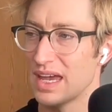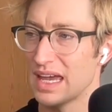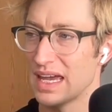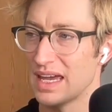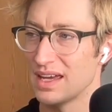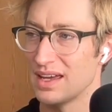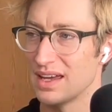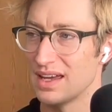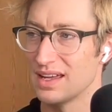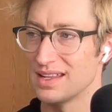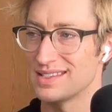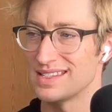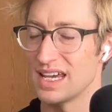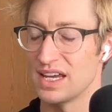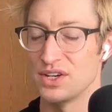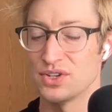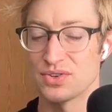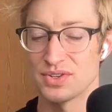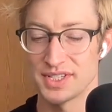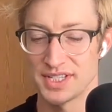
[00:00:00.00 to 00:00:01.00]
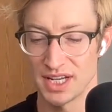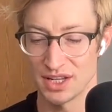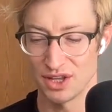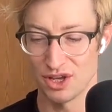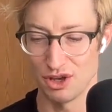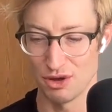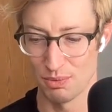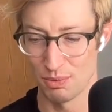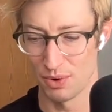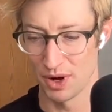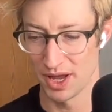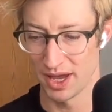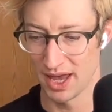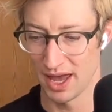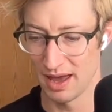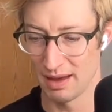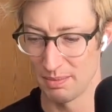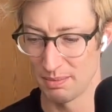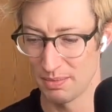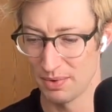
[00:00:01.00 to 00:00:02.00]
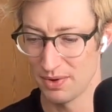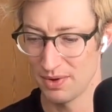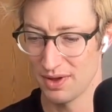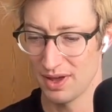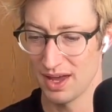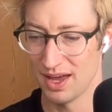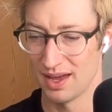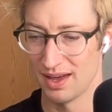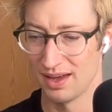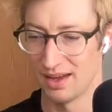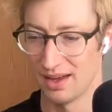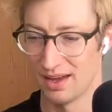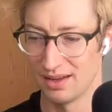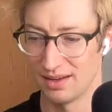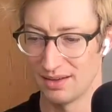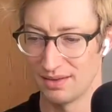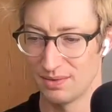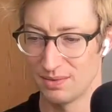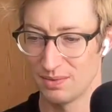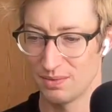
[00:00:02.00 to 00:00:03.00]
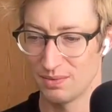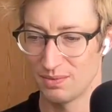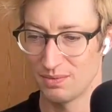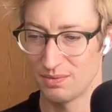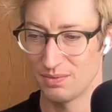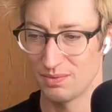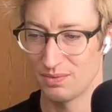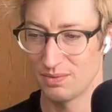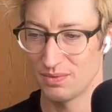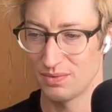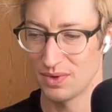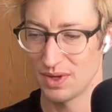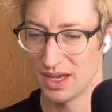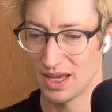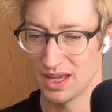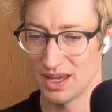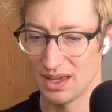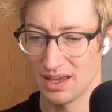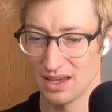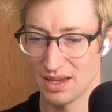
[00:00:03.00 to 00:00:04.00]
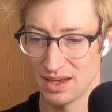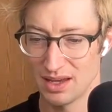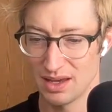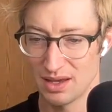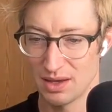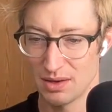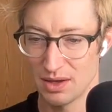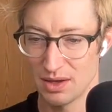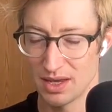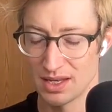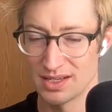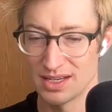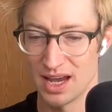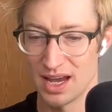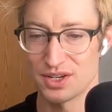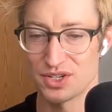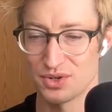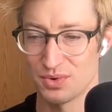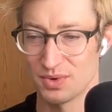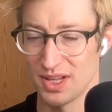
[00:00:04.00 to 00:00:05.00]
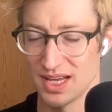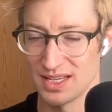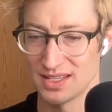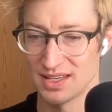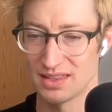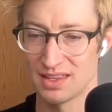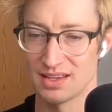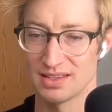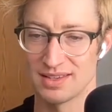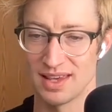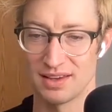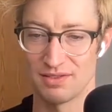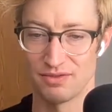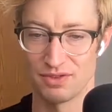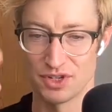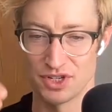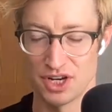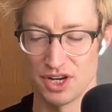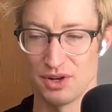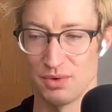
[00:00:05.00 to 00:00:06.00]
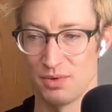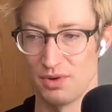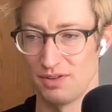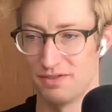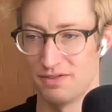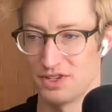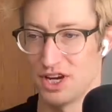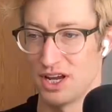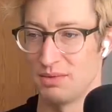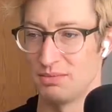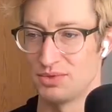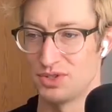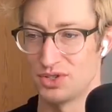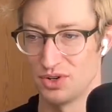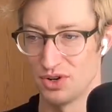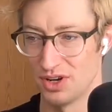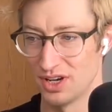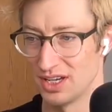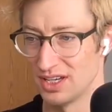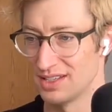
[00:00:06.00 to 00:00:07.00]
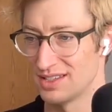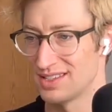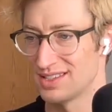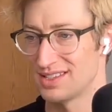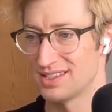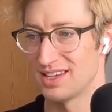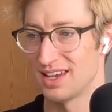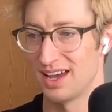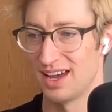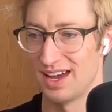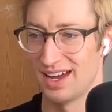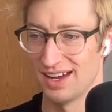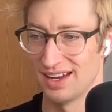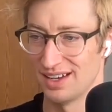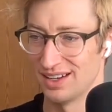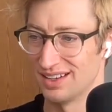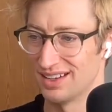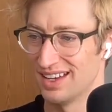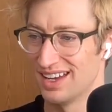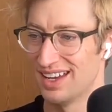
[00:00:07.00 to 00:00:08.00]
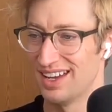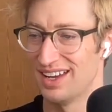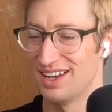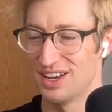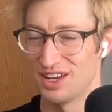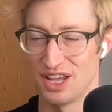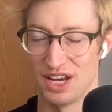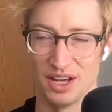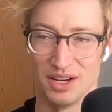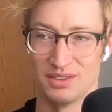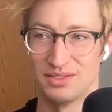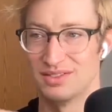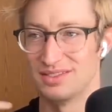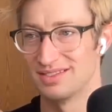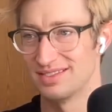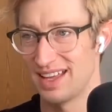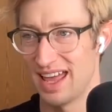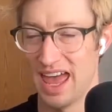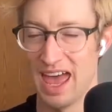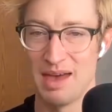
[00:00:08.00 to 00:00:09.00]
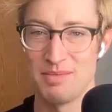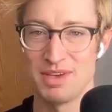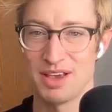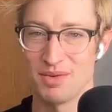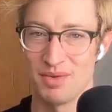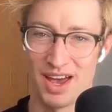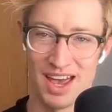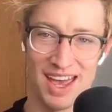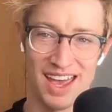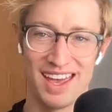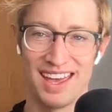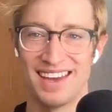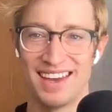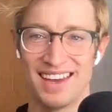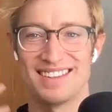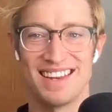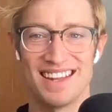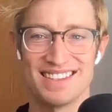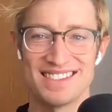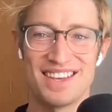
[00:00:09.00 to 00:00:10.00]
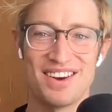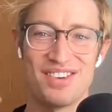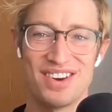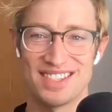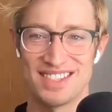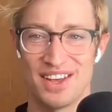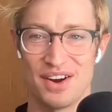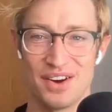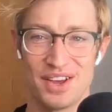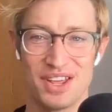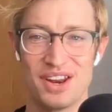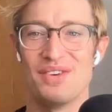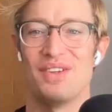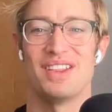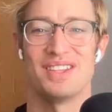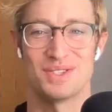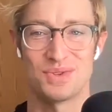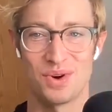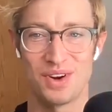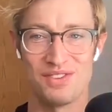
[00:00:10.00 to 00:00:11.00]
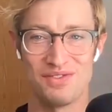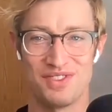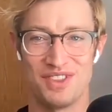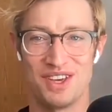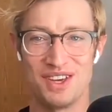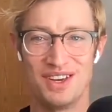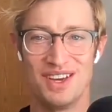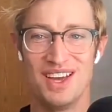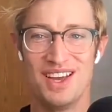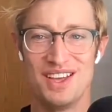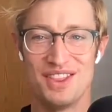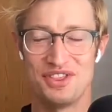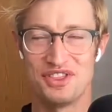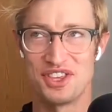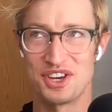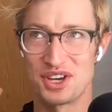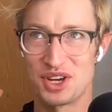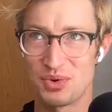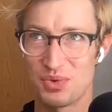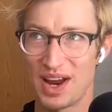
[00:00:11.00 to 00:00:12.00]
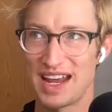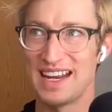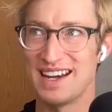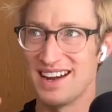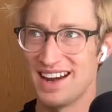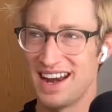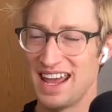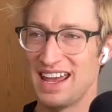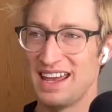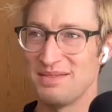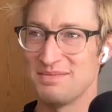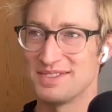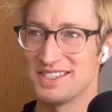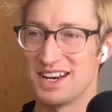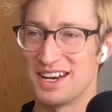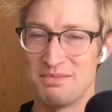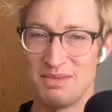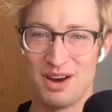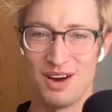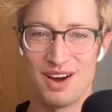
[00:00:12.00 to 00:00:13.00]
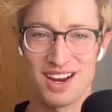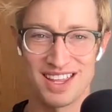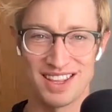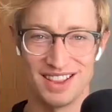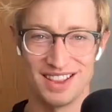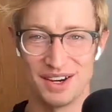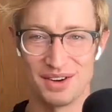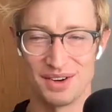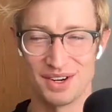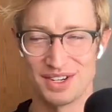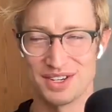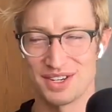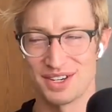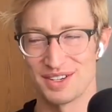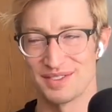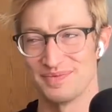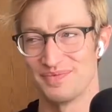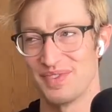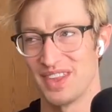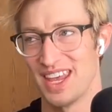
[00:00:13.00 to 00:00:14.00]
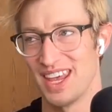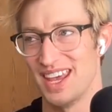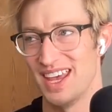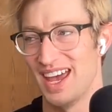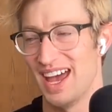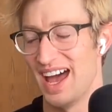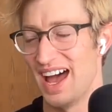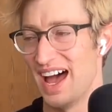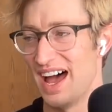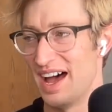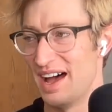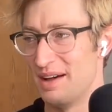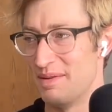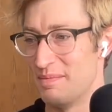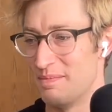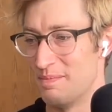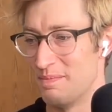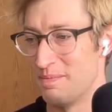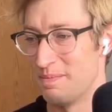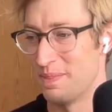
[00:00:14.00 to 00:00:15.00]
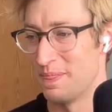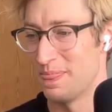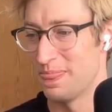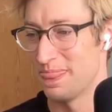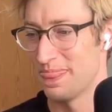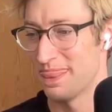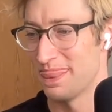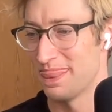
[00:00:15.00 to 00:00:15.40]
it, it's interesting that you bring up uh, it, contextualizing things like Virginia Woolf, James Joyce, mm. uh, you know, Hemingway, et cetera, et cetera. You know, sort of the the great names in American literature, um,